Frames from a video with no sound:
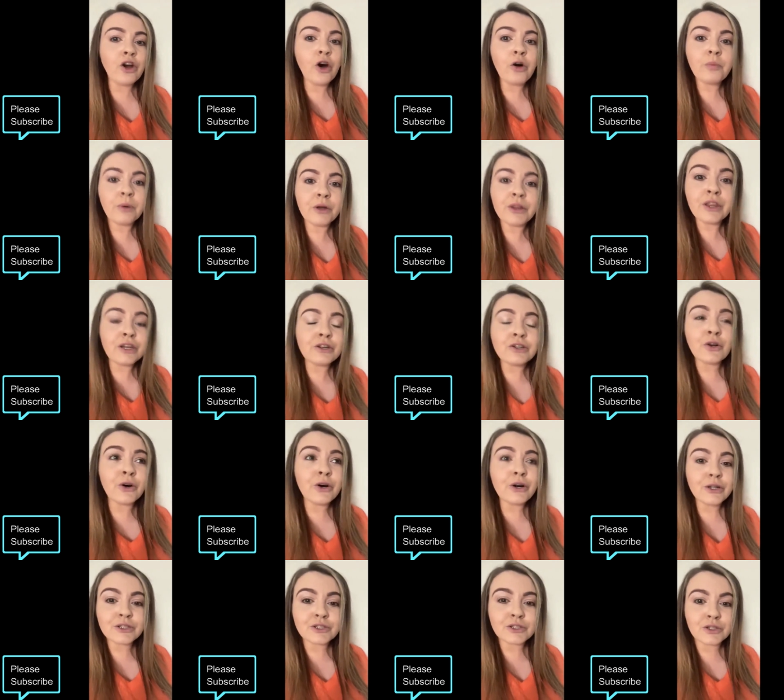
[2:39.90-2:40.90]
and open the
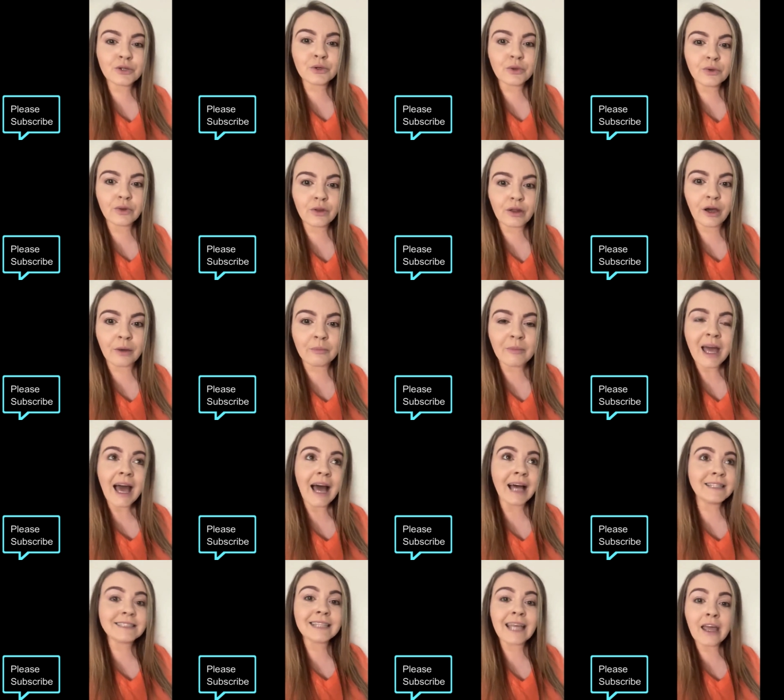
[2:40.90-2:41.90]
doors to them
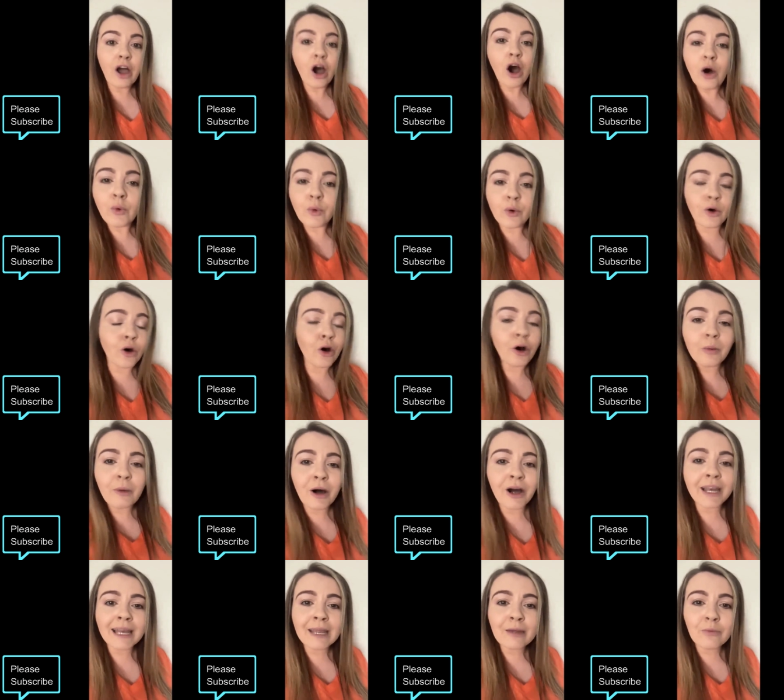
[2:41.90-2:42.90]
and say, oh,
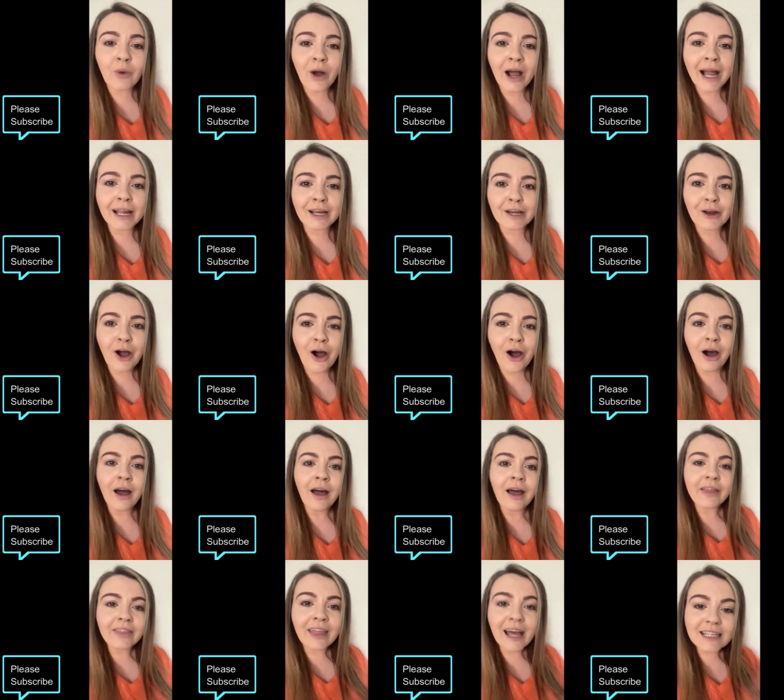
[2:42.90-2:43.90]
come on in, why
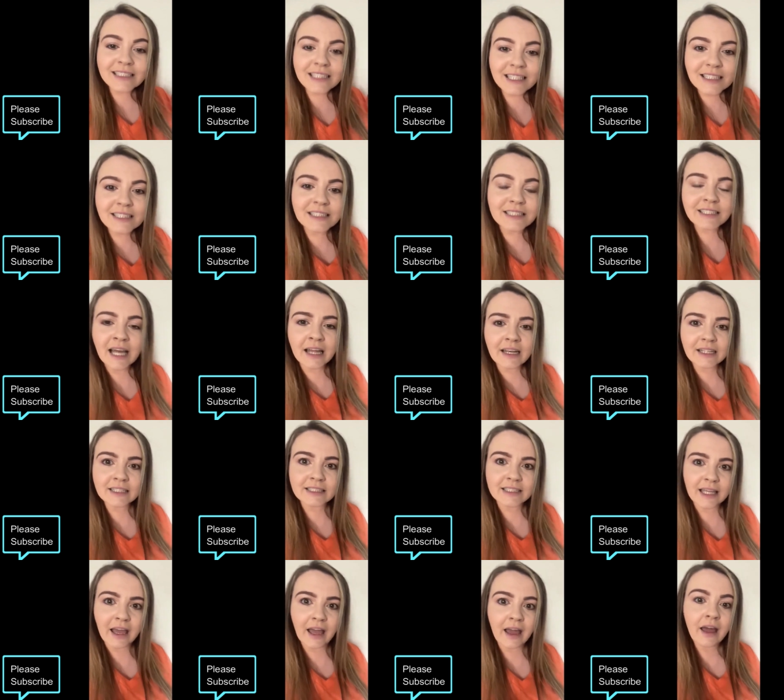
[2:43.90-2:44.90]
not? That's
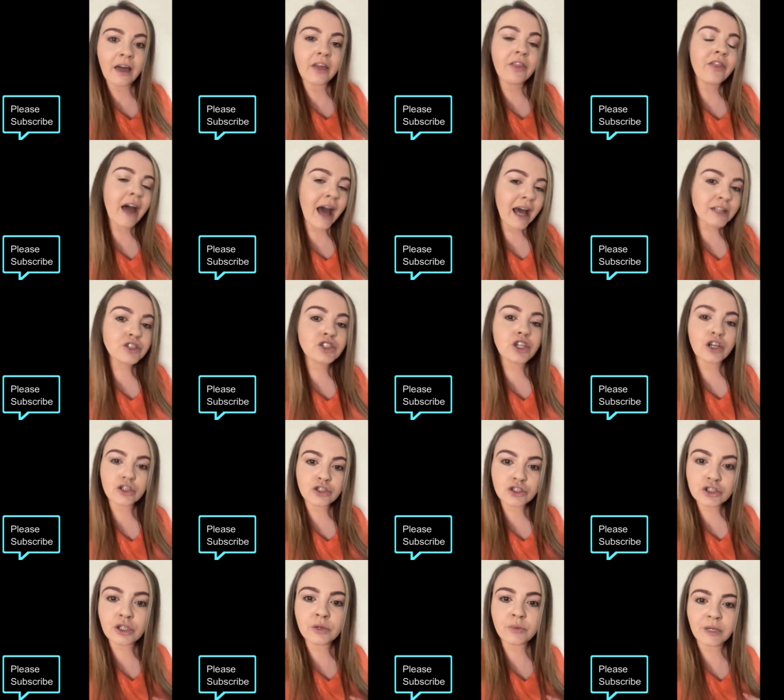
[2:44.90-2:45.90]
insanity.
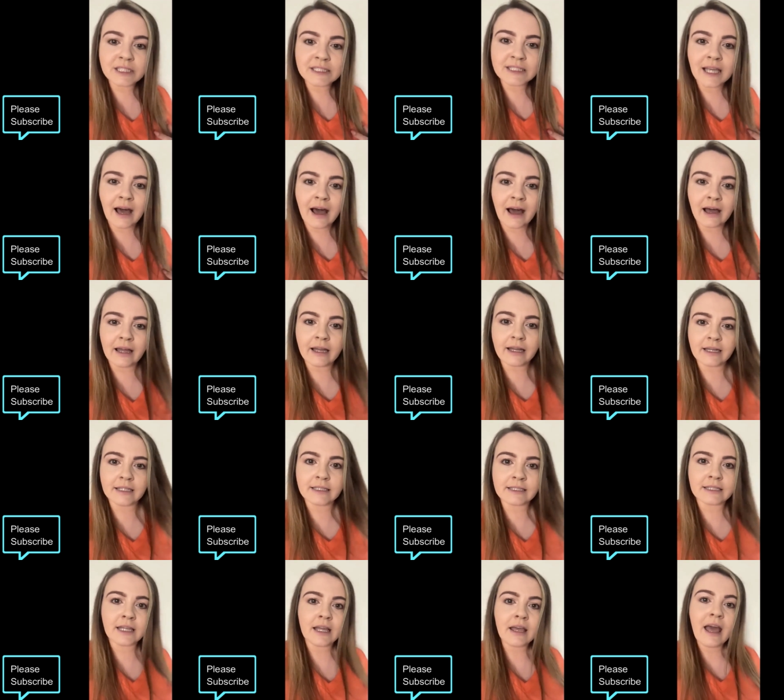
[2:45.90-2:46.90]
That's
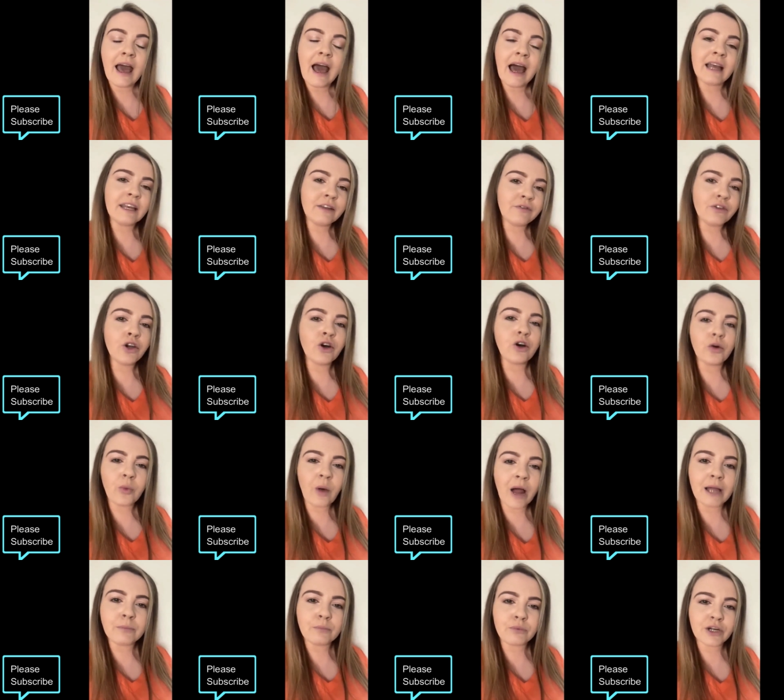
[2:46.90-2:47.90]
suicide. And if you're
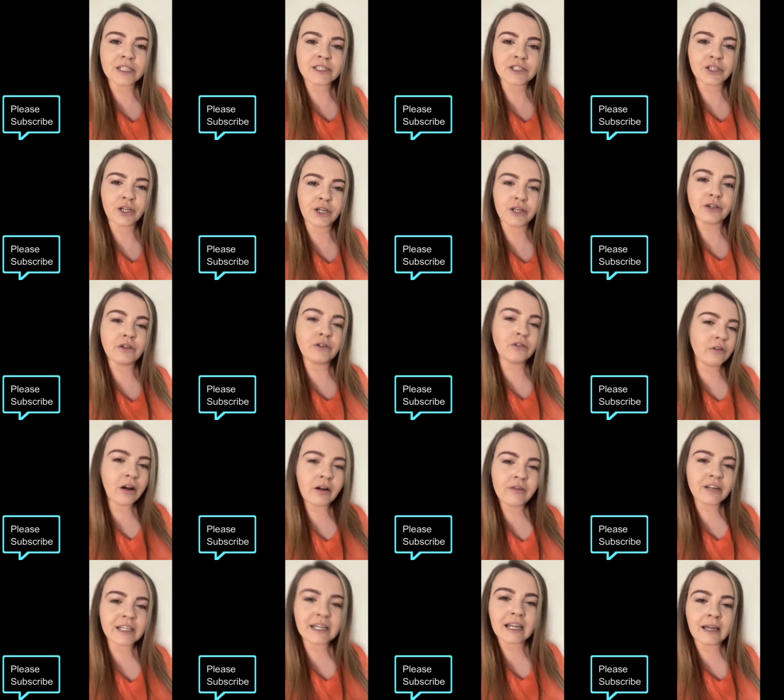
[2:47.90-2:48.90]
white Britain, you're
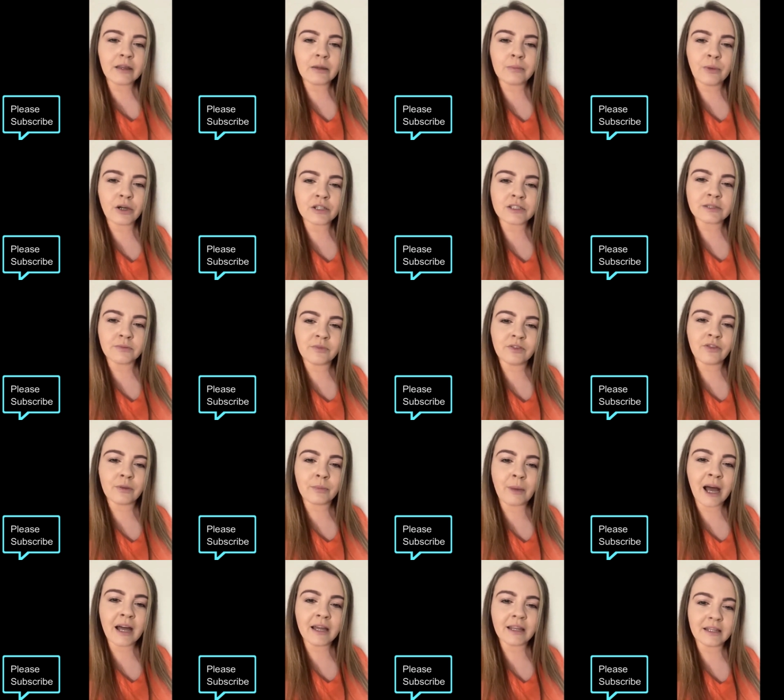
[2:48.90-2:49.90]
already at the bottom of
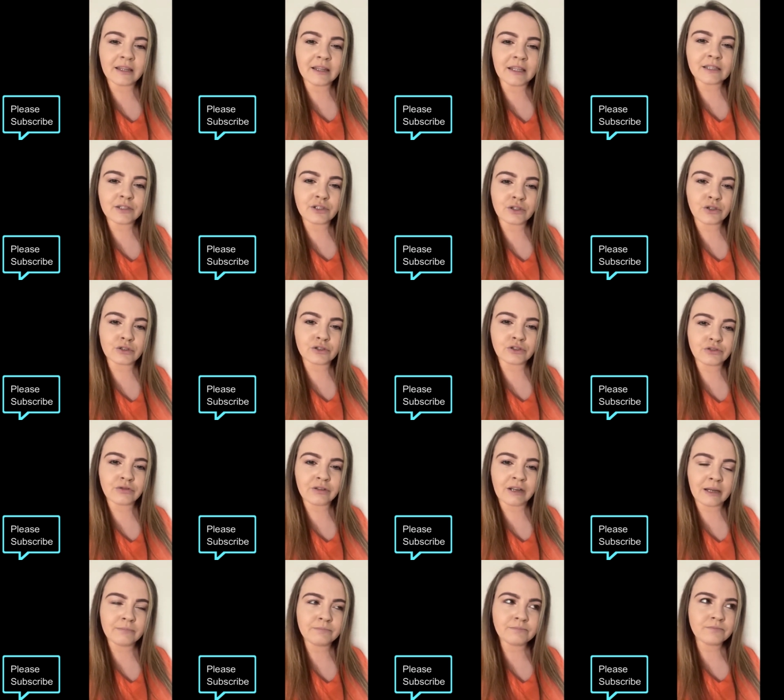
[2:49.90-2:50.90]
the pile in this
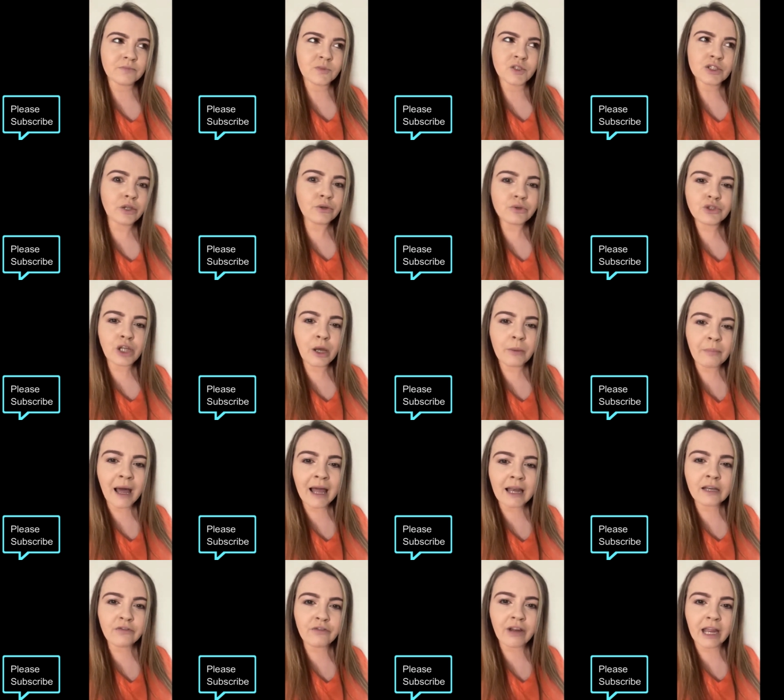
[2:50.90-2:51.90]
country. So stop
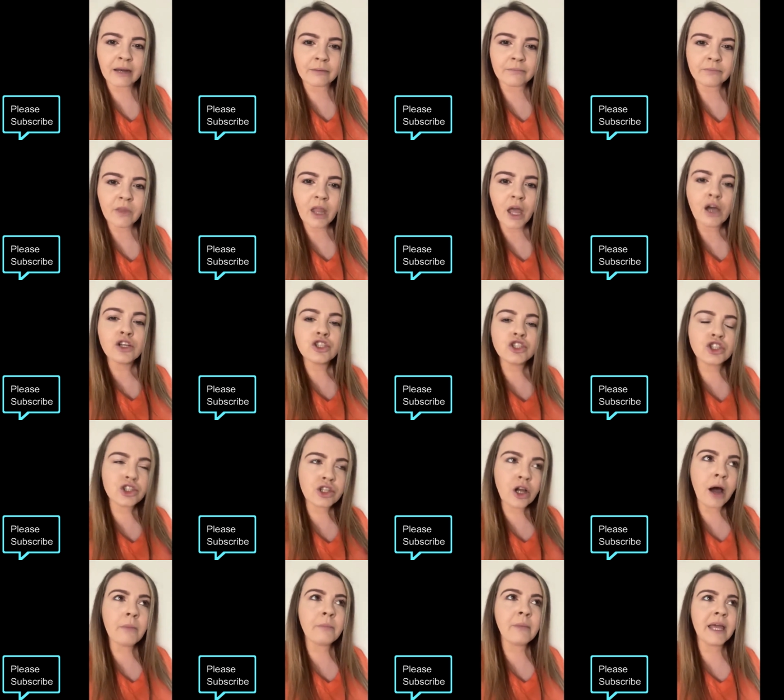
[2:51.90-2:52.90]
pandering.
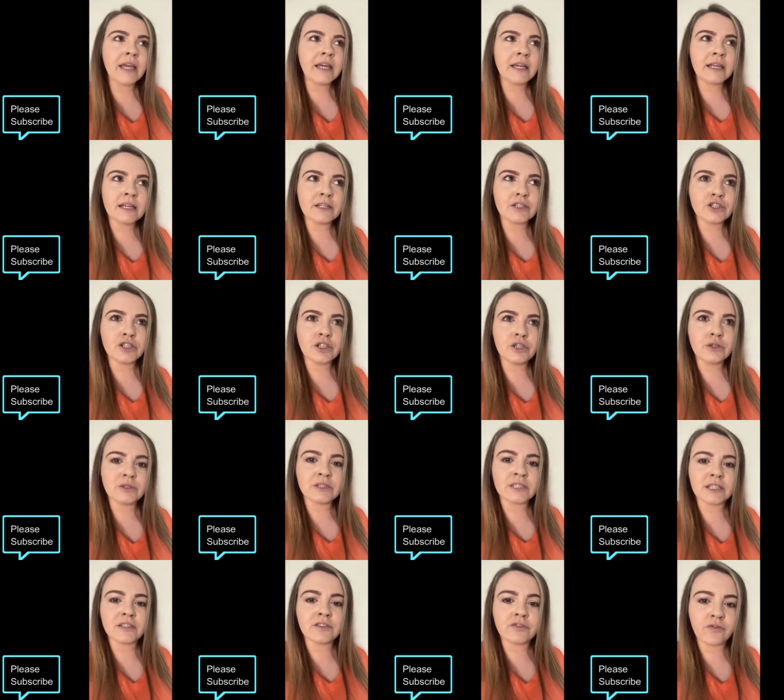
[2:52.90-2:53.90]
Stop making
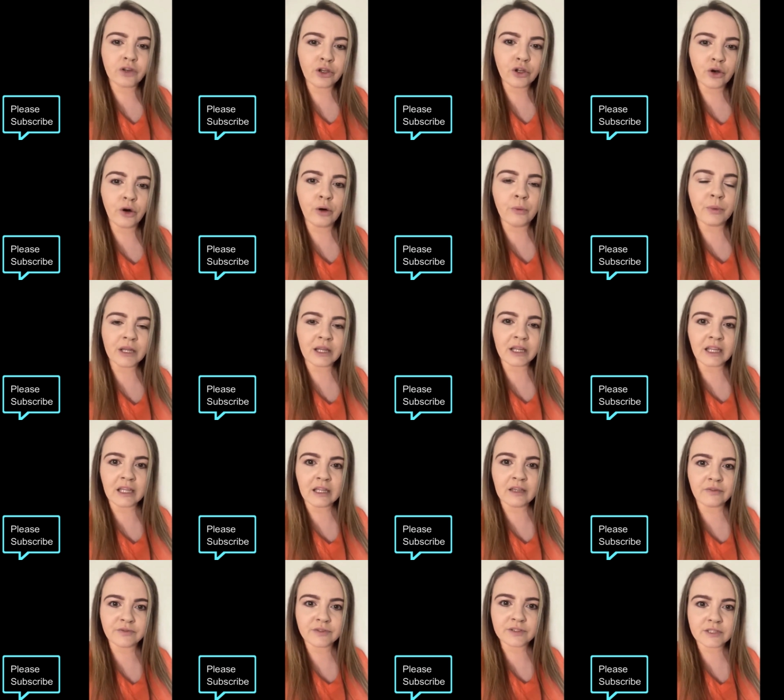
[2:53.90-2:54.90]
excuses for your
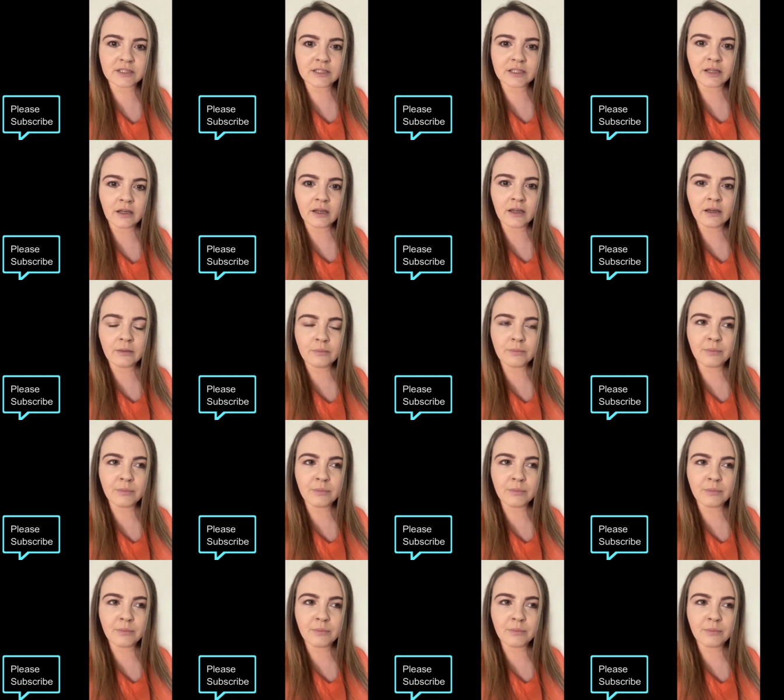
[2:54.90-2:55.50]
beliefs.